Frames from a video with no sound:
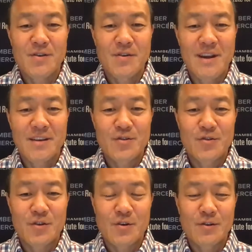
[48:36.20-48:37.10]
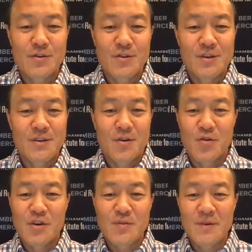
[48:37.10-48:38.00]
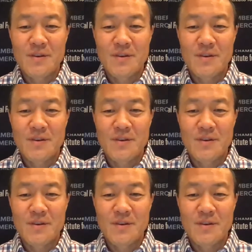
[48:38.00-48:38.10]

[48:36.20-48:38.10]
your answers are lucid and crisp.